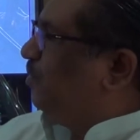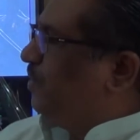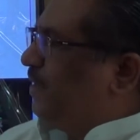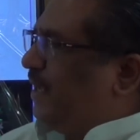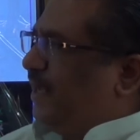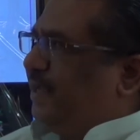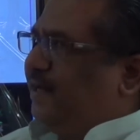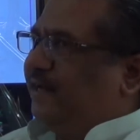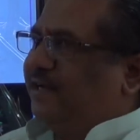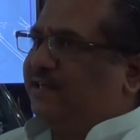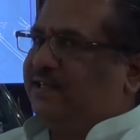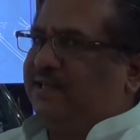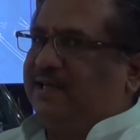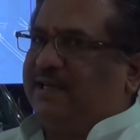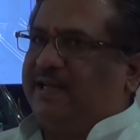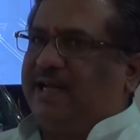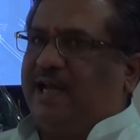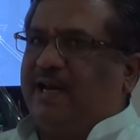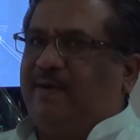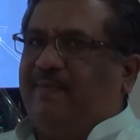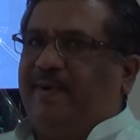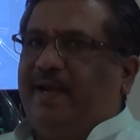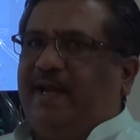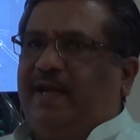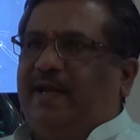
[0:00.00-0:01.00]
direction
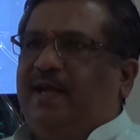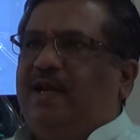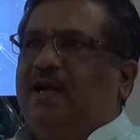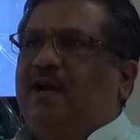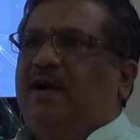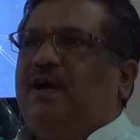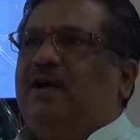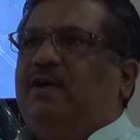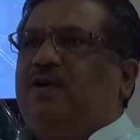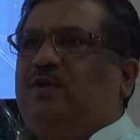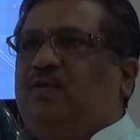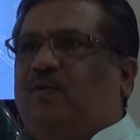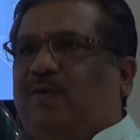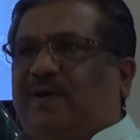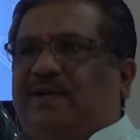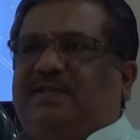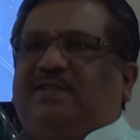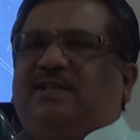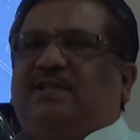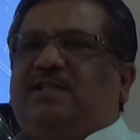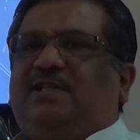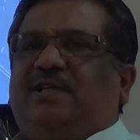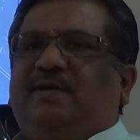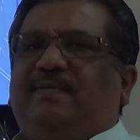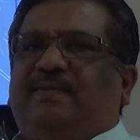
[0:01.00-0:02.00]
can be towards the
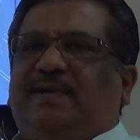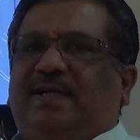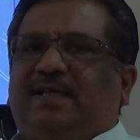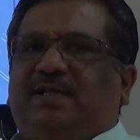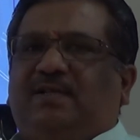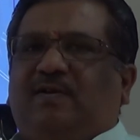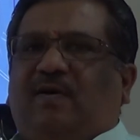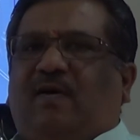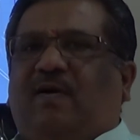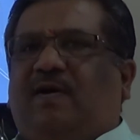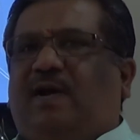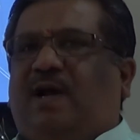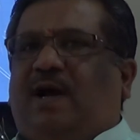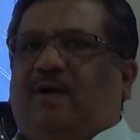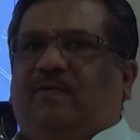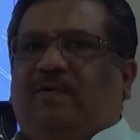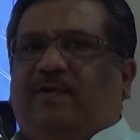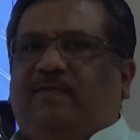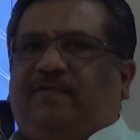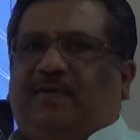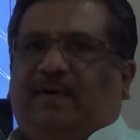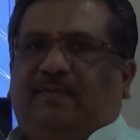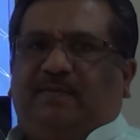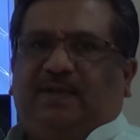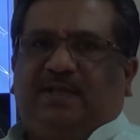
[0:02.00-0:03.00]
stimulus or away
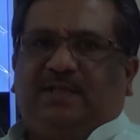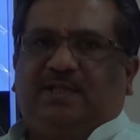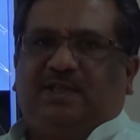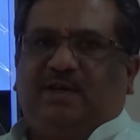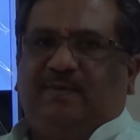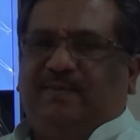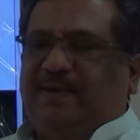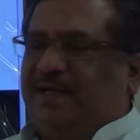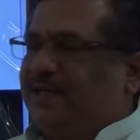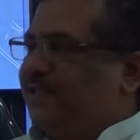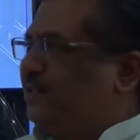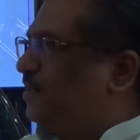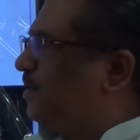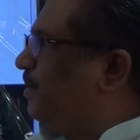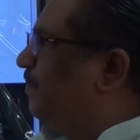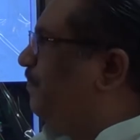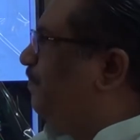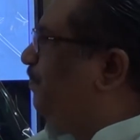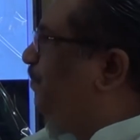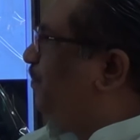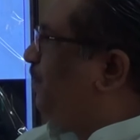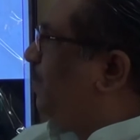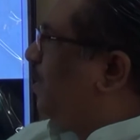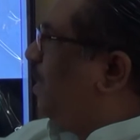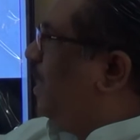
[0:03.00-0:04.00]
from the stimulus.
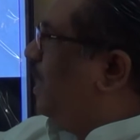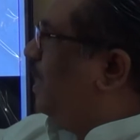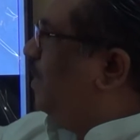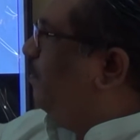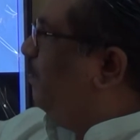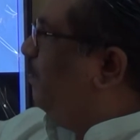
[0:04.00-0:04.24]
And